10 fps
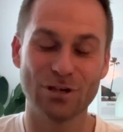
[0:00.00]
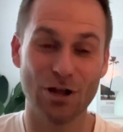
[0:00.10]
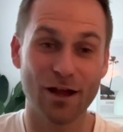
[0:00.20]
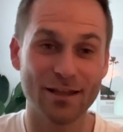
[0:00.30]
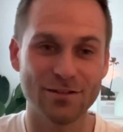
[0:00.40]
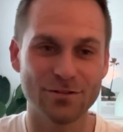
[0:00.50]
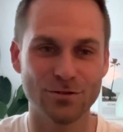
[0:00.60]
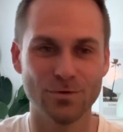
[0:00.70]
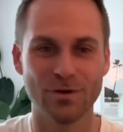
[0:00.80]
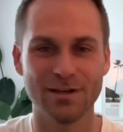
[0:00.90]
lucky
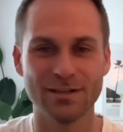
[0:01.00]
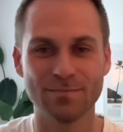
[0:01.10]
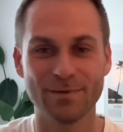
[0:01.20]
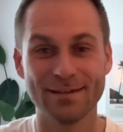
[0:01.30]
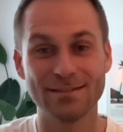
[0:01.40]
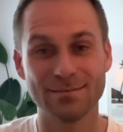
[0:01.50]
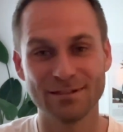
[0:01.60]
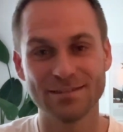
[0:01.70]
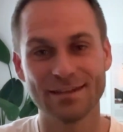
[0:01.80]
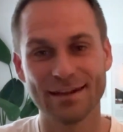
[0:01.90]
to spend a
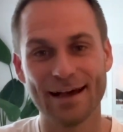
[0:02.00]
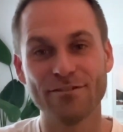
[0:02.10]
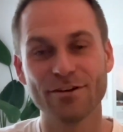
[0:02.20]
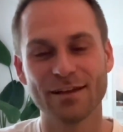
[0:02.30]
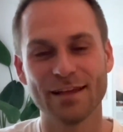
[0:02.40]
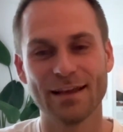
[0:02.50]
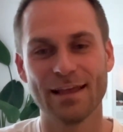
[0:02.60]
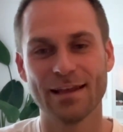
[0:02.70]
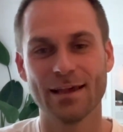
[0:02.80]
semester at Harvard and had